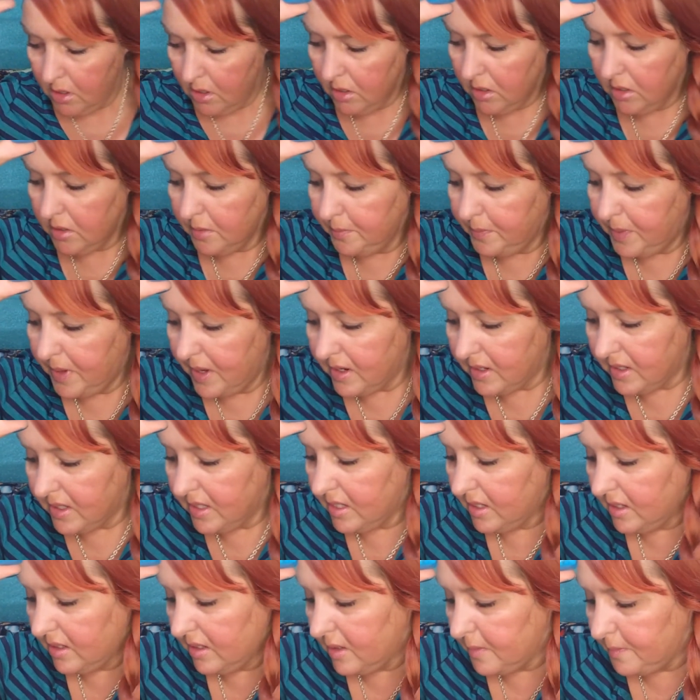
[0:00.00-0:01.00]
compared
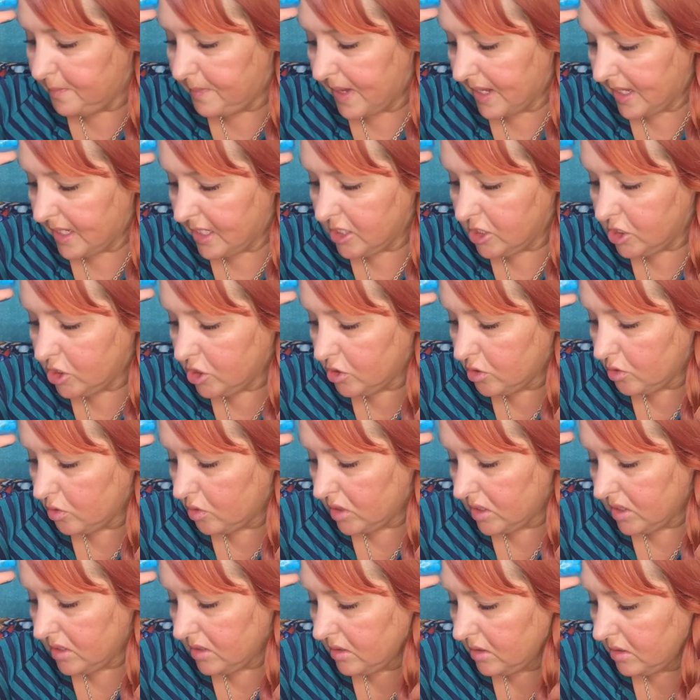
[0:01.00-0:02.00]
to the biggest
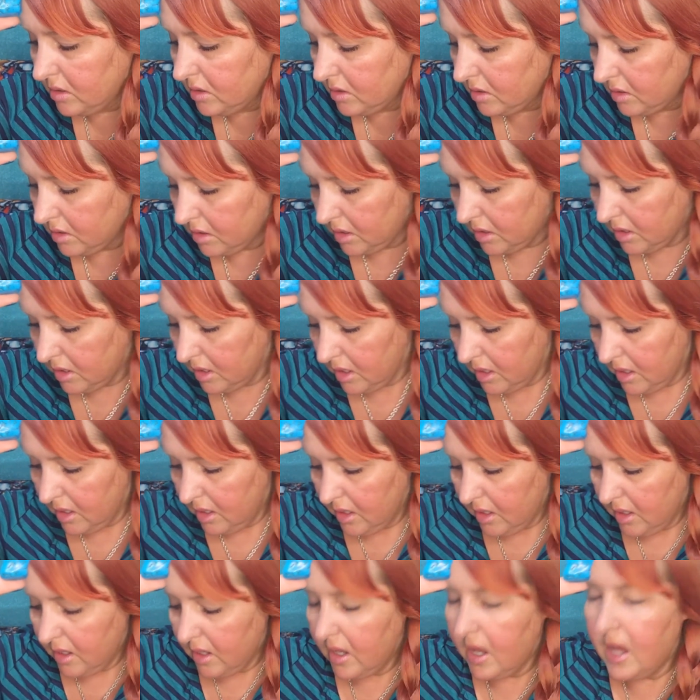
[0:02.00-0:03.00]
stone
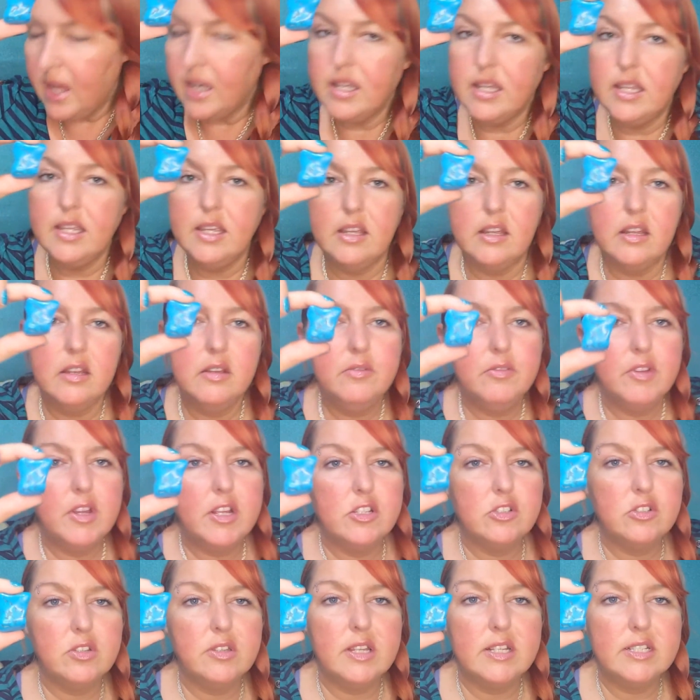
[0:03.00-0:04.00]
in here,
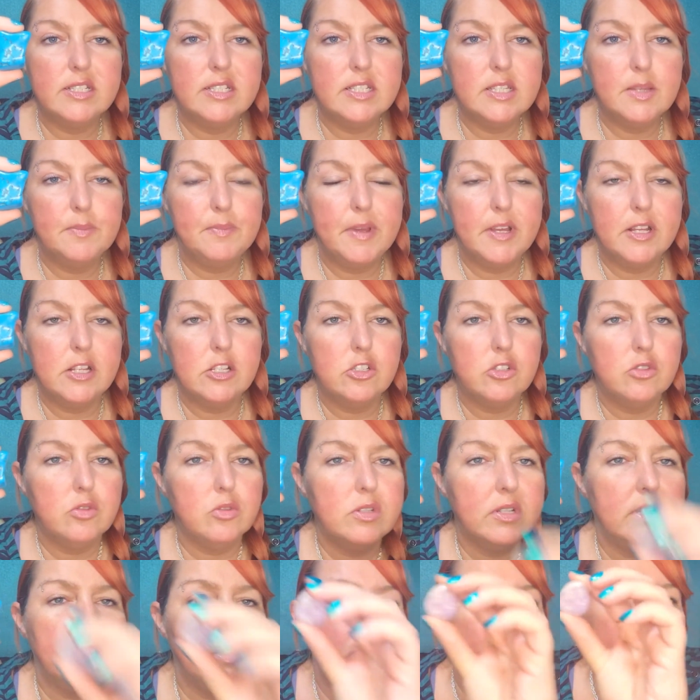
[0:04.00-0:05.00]
right? So this is the biggest
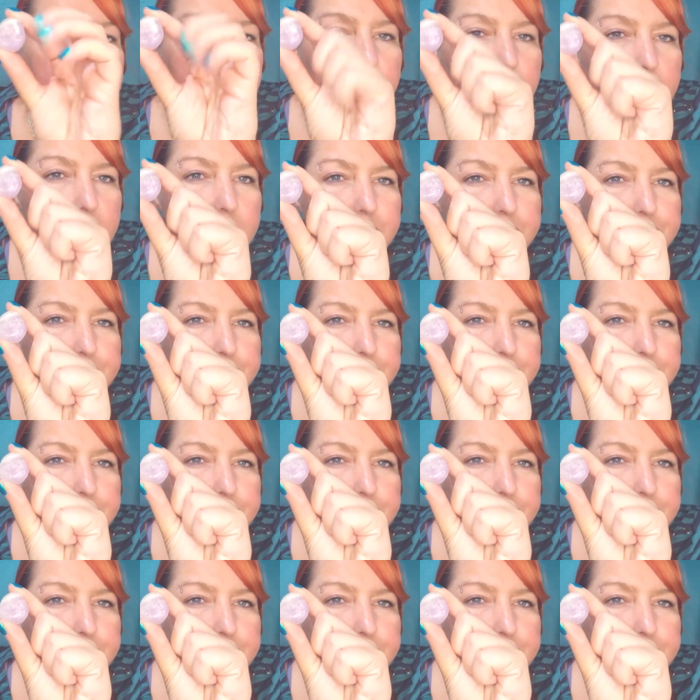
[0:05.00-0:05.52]
stone in this one.